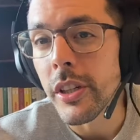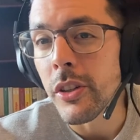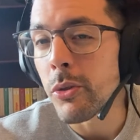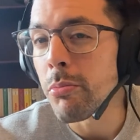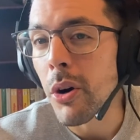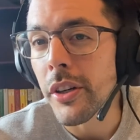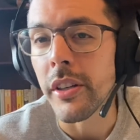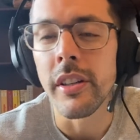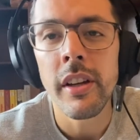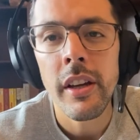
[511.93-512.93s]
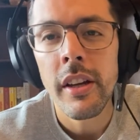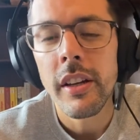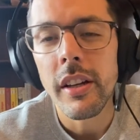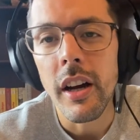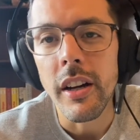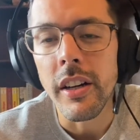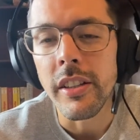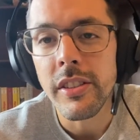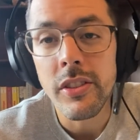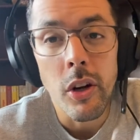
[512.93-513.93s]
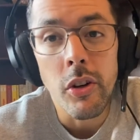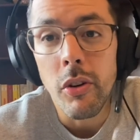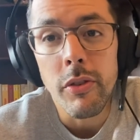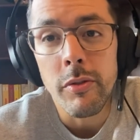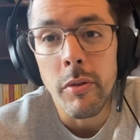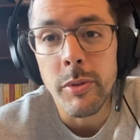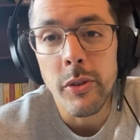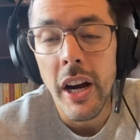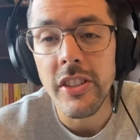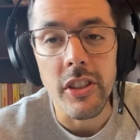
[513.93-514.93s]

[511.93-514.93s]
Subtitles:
a new market, start over from scratch,